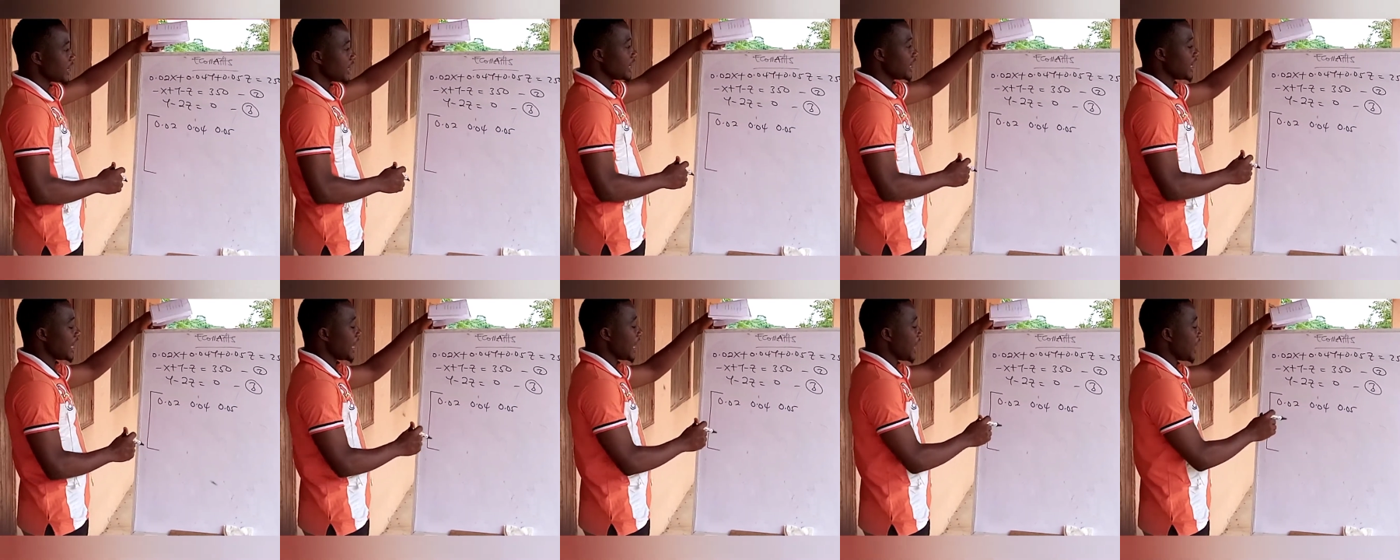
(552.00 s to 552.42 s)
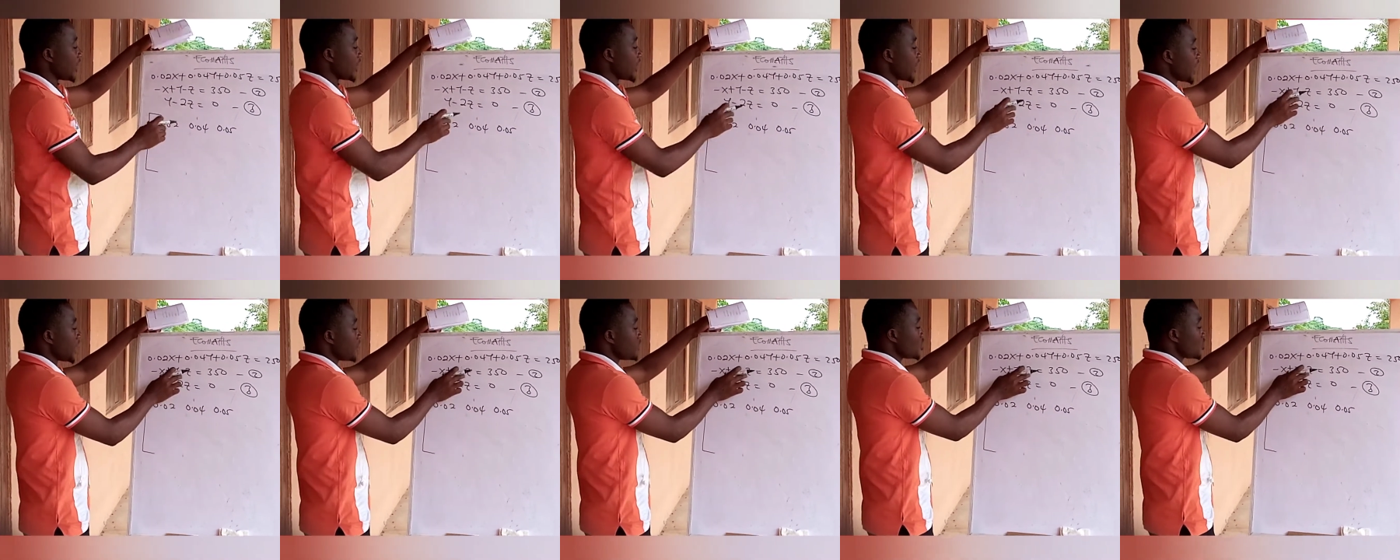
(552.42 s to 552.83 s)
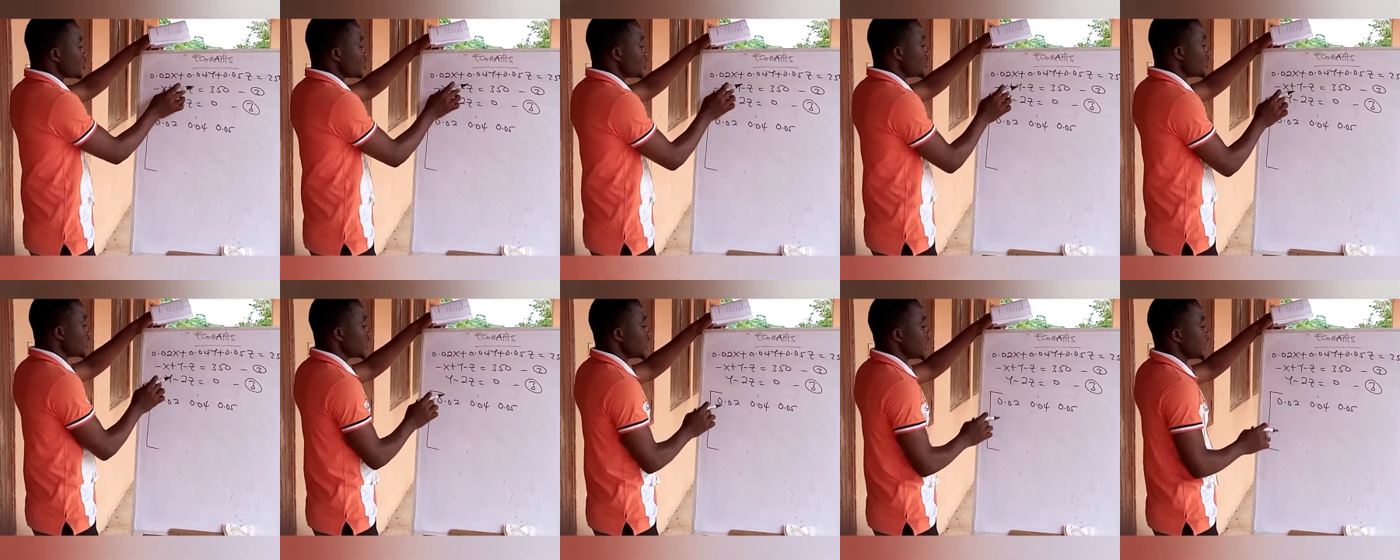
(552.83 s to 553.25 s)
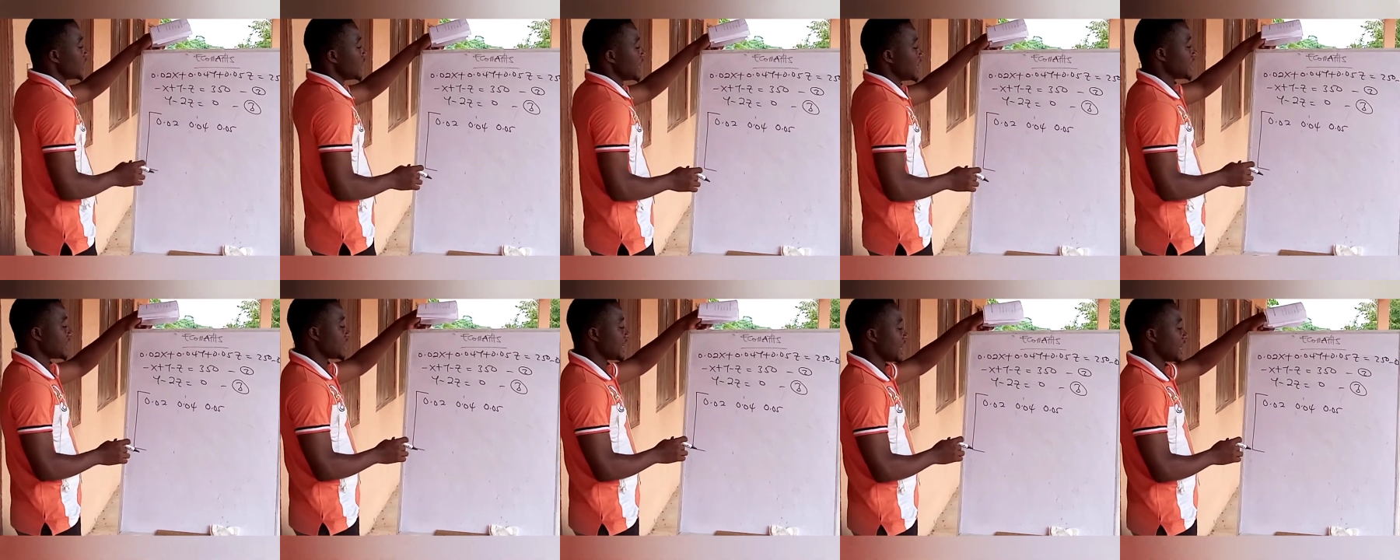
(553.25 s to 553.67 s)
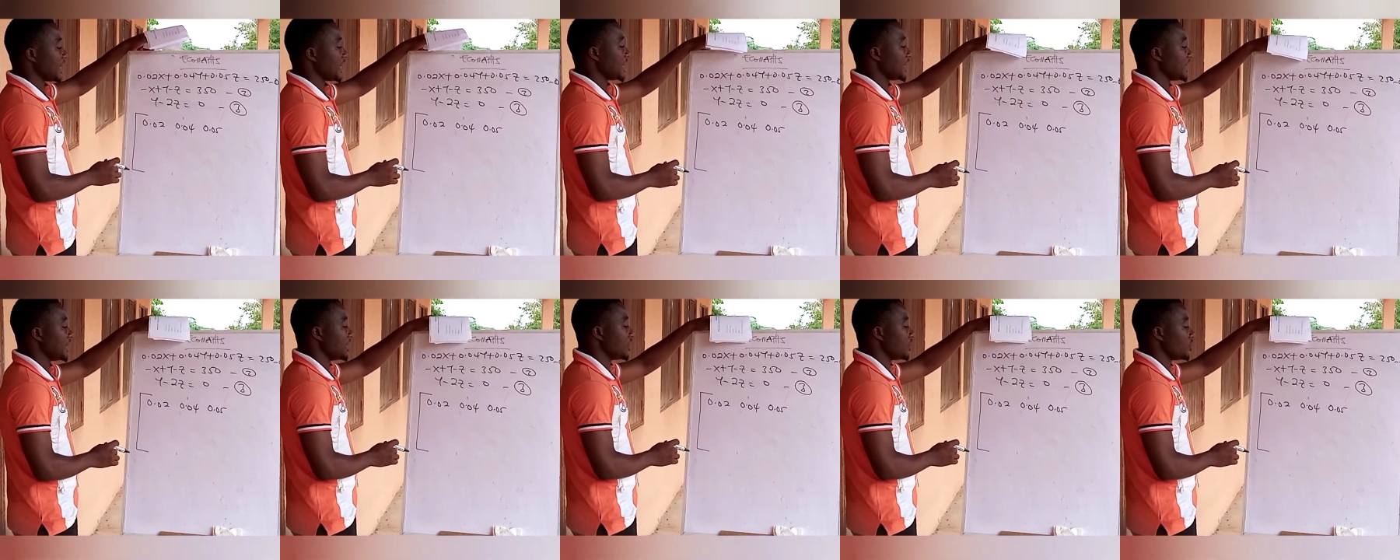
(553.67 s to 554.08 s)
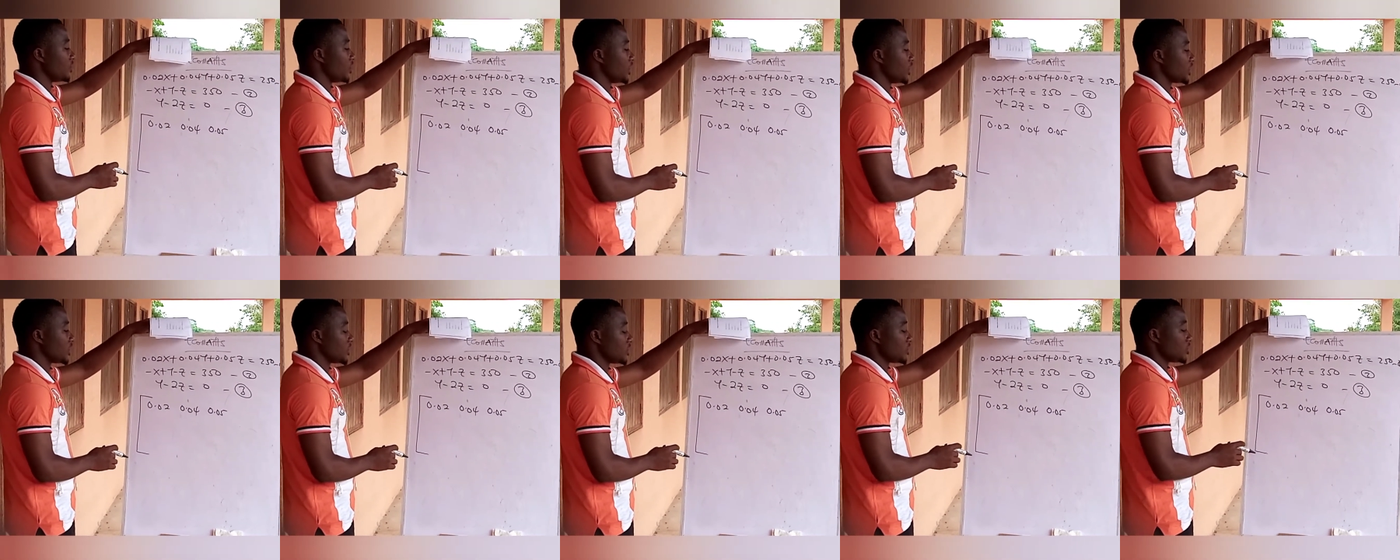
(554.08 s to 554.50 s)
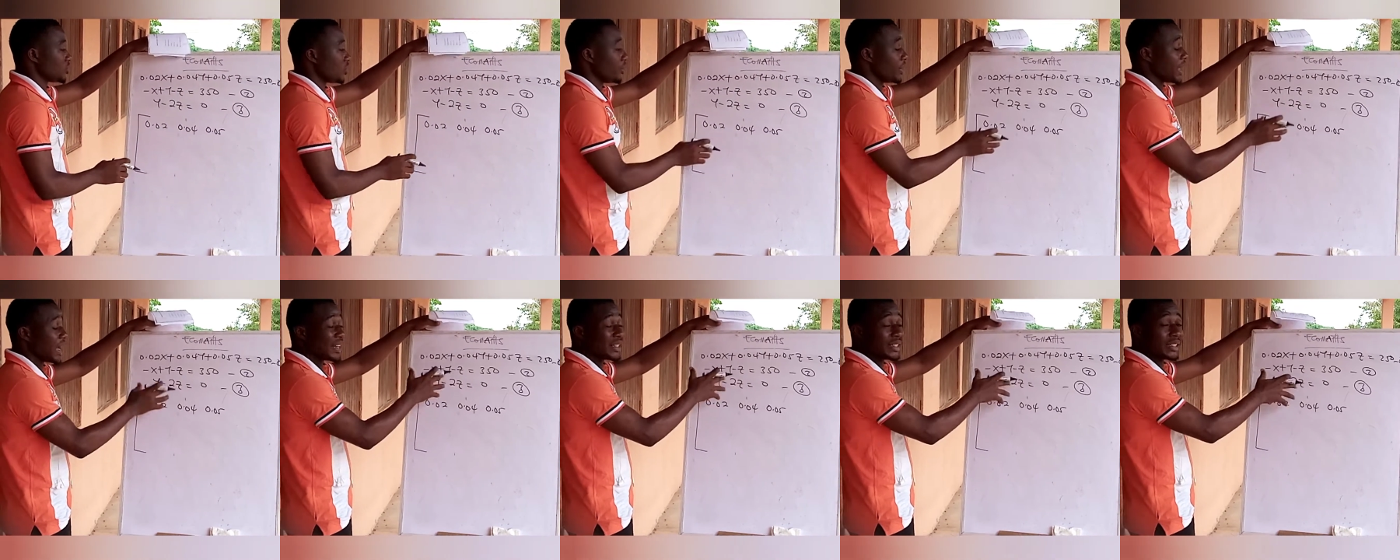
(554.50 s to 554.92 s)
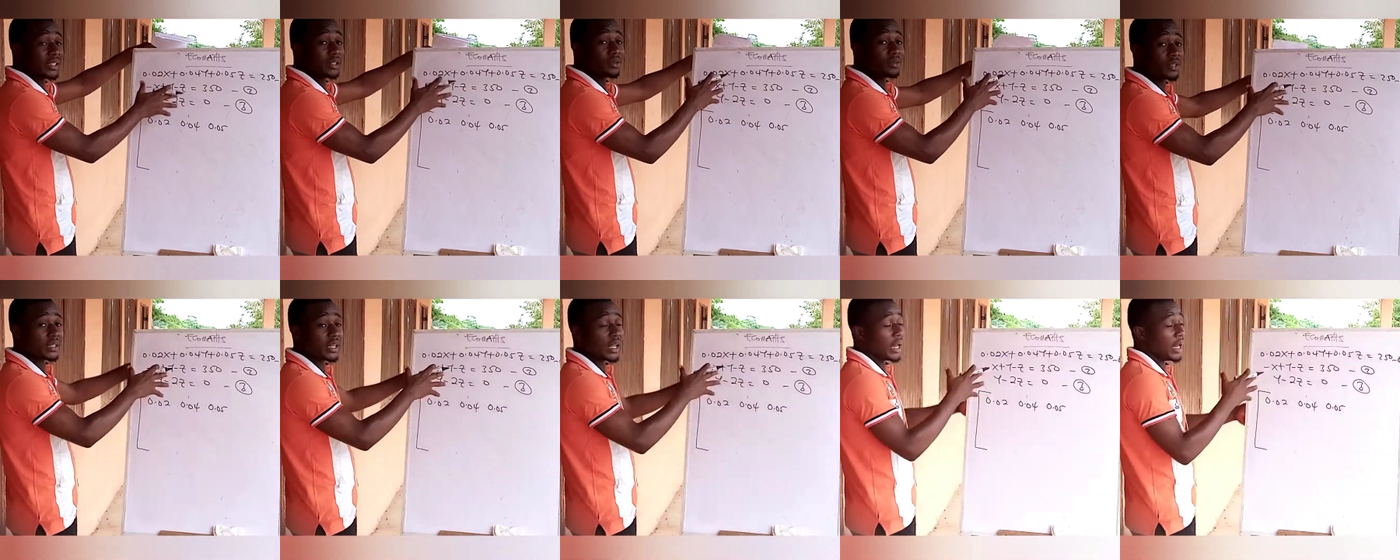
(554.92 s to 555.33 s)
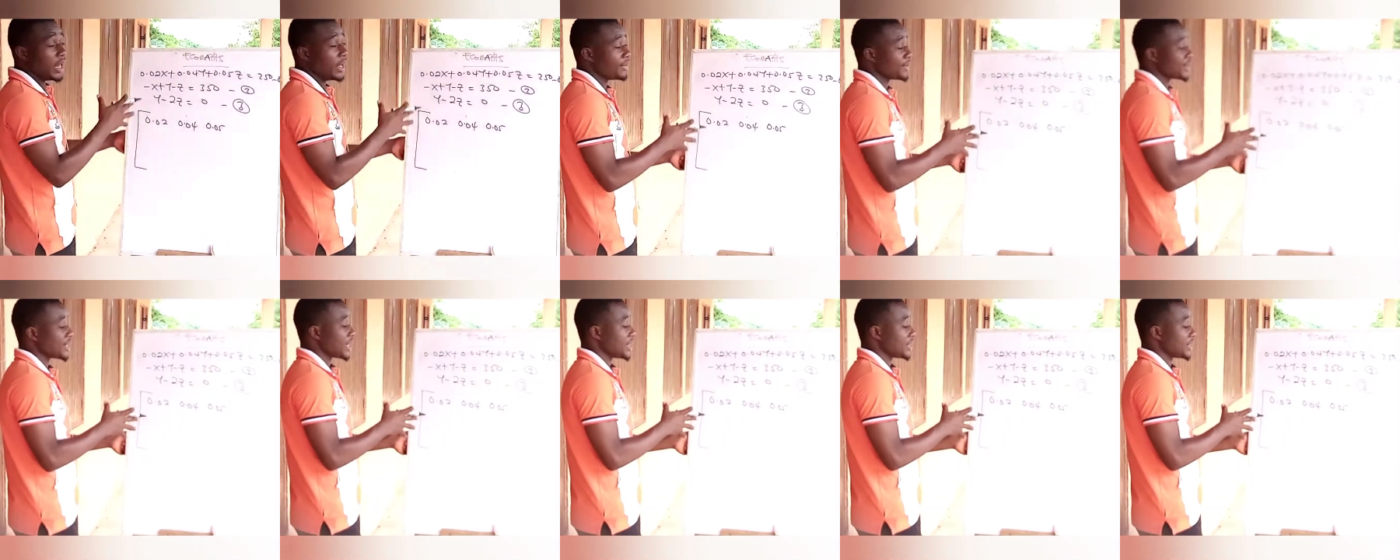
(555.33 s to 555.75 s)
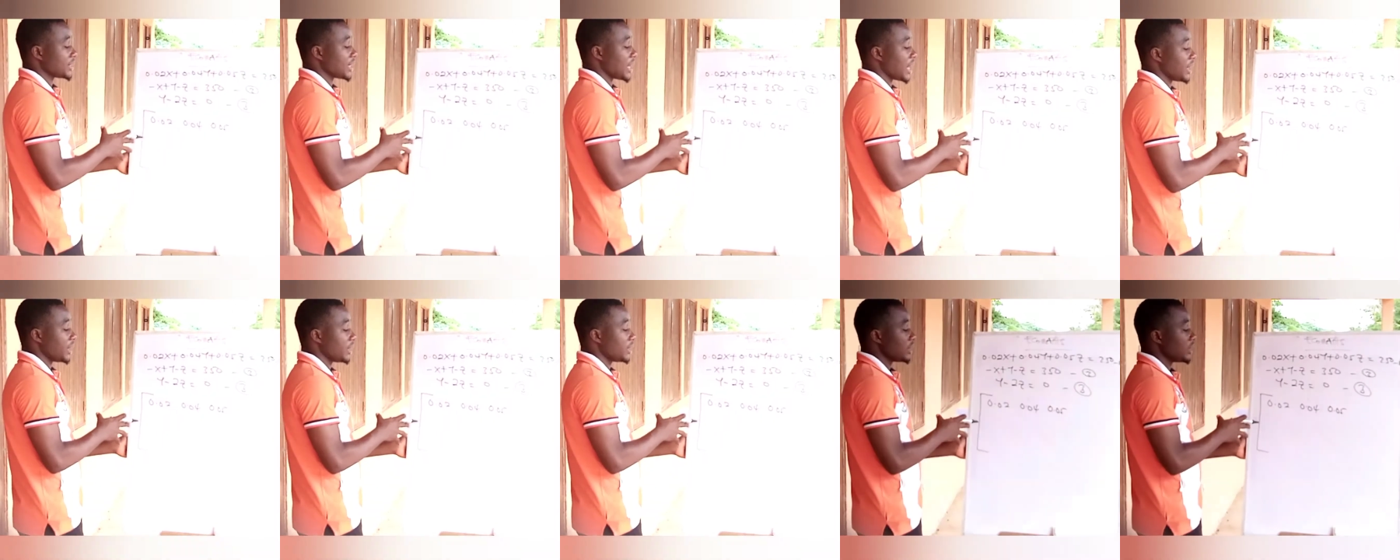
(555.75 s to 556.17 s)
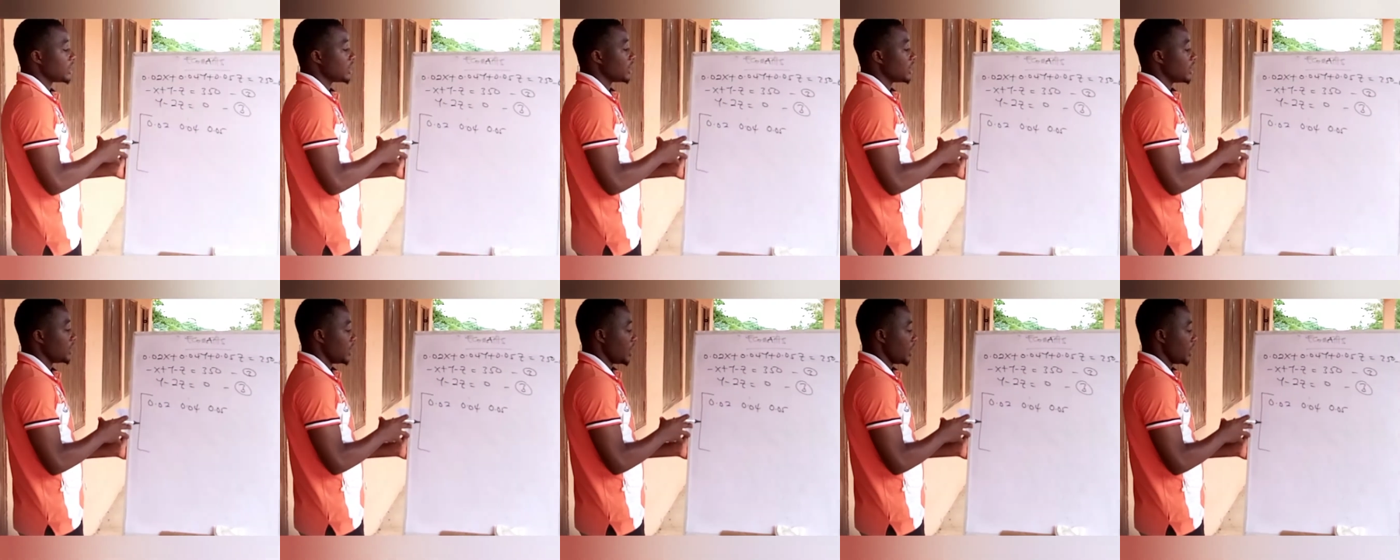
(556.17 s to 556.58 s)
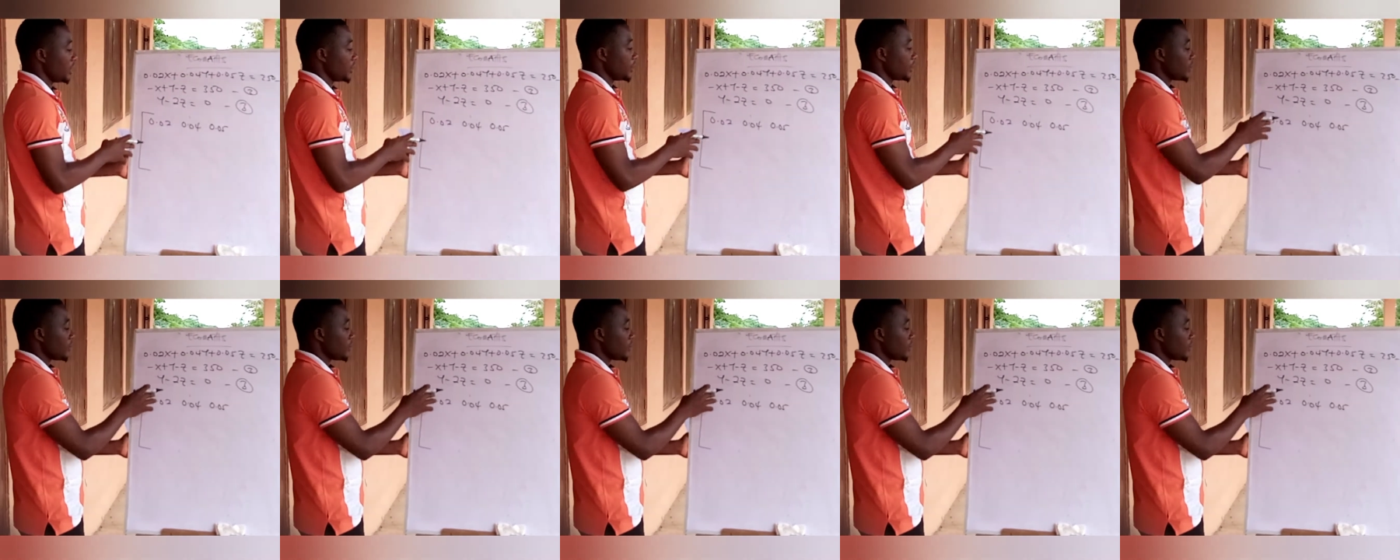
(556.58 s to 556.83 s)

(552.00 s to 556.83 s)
Then I'll come to the second equation. So we are dealing with the left hand side here.